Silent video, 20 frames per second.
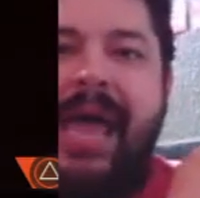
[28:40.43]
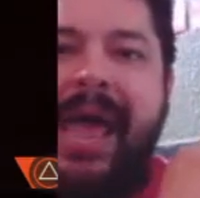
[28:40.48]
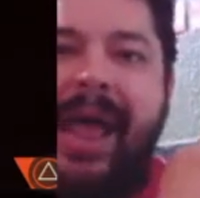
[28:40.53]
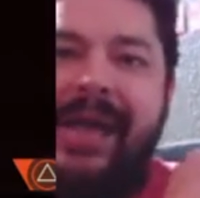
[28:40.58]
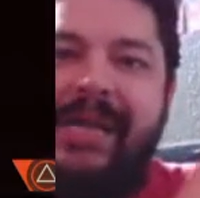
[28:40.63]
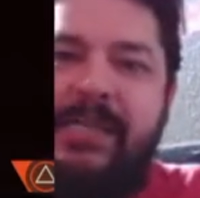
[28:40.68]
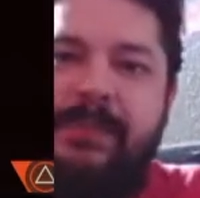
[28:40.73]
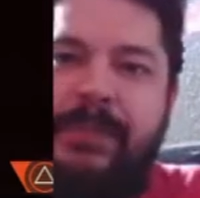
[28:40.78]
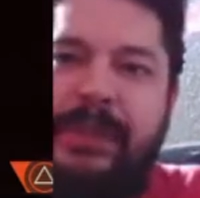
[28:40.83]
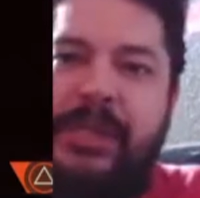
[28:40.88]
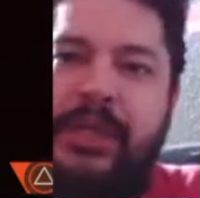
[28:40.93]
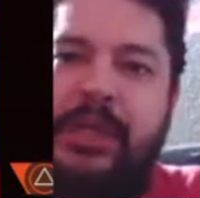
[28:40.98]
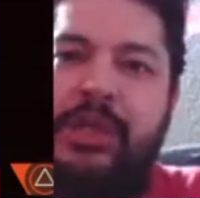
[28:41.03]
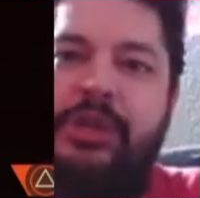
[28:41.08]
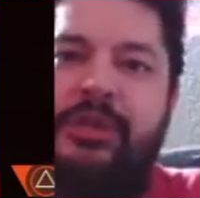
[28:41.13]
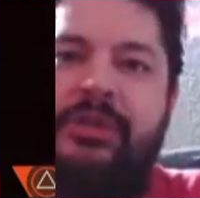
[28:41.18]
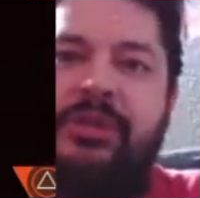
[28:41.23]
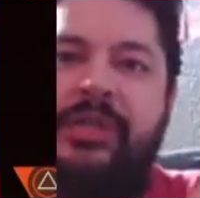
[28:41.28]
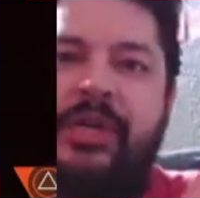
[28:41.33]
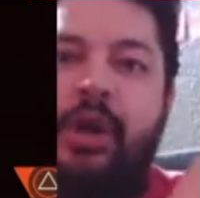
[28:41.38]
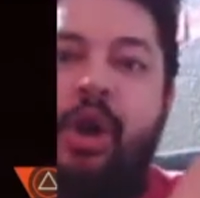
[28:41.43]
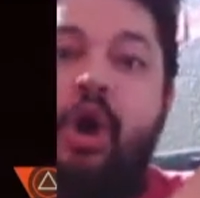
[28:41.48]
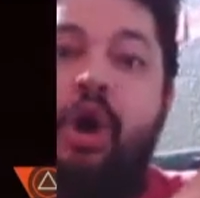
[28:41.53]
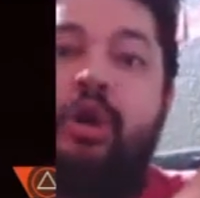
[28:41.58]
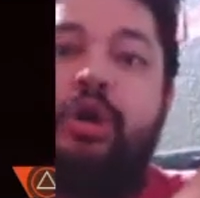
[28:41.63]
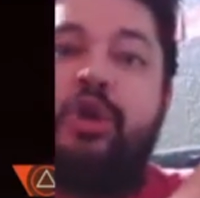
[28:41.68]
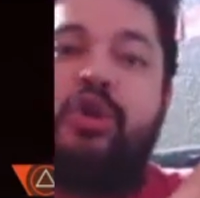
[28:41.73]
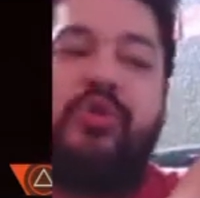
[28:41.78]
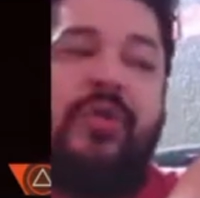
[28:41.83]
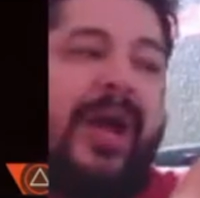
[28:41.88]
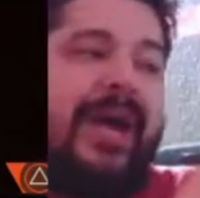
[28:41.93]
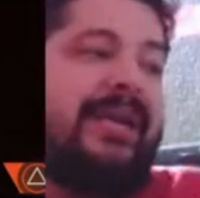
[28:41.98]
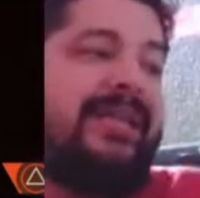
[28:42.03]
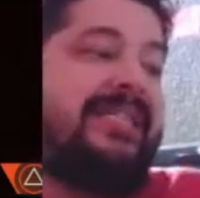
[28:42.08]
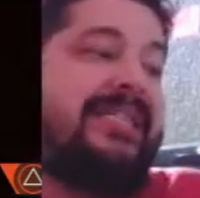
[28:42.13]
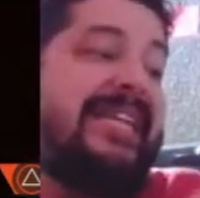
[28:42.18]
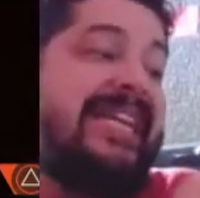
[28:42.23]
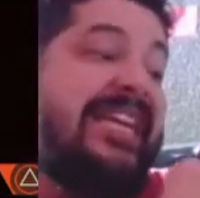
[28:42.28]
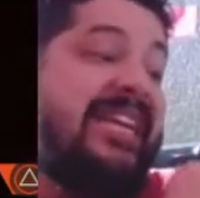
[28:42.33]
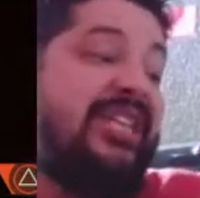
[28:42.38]
expeditions, and
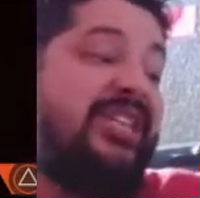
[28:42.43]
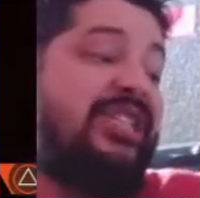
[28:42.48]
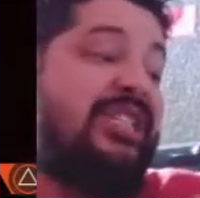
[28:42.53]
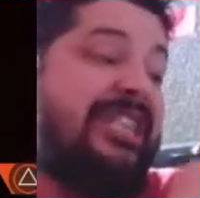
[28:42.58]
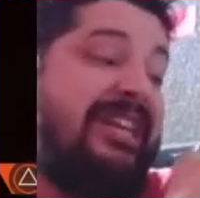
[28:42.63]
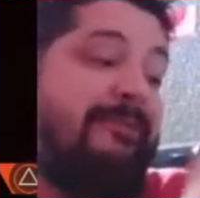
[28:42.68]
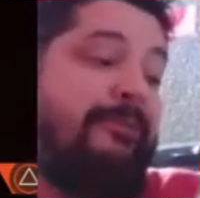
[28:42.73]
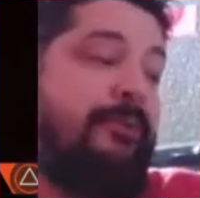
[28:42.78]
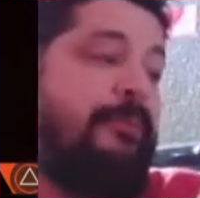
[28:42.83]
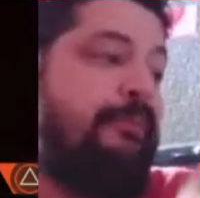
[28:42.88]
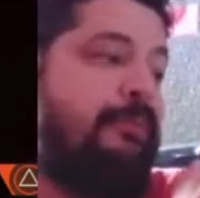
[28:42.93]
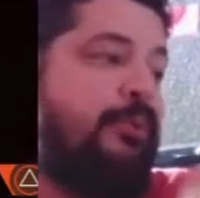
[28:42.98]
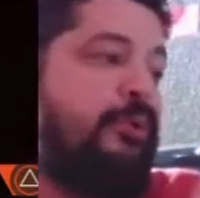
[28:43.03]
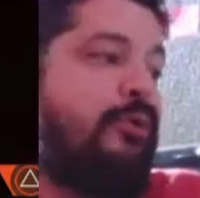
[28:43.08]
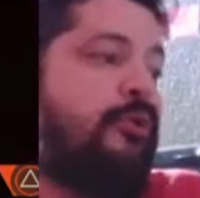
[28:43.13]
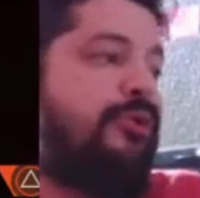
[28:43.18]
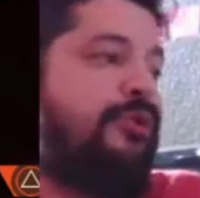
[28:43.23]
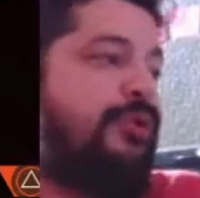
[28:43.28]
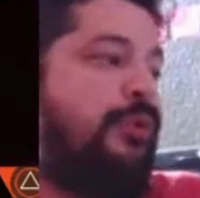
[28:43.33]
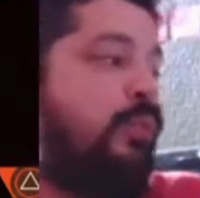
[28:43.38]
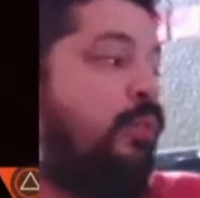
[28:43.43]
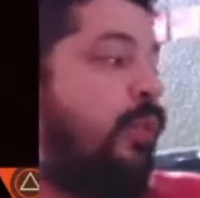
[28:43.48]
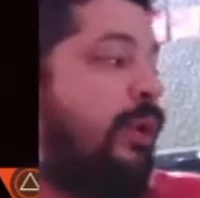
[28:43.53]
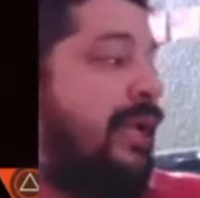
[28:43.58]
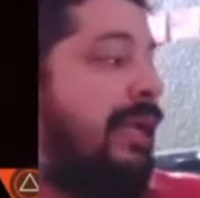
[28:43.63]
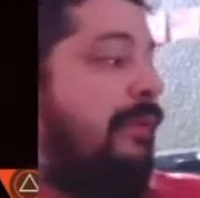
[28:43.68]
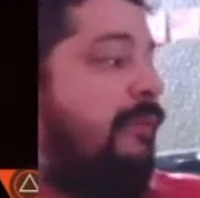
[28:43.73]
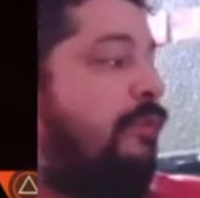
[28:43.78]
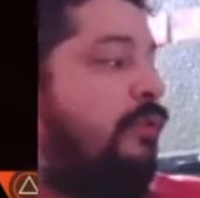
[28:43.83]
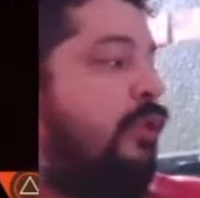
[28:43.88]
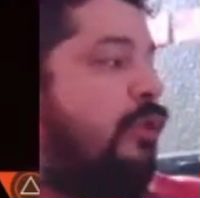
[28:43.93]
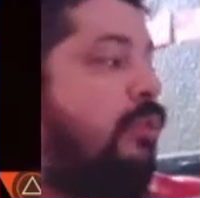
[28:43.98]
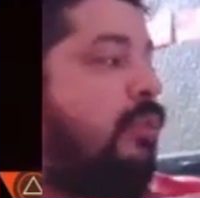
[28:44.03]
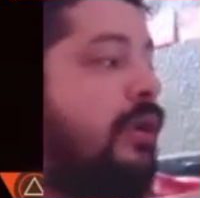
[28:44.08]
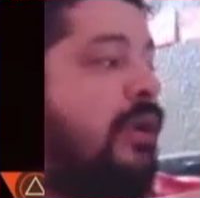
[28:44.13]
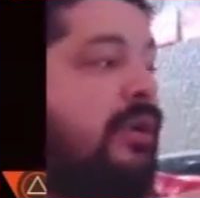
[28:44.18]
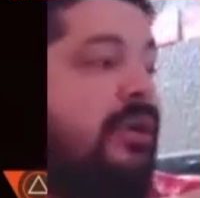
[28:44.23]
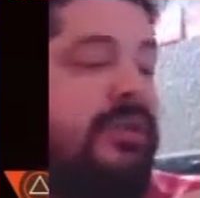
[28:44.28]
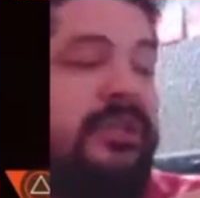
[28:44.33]
contracts each different person will give you.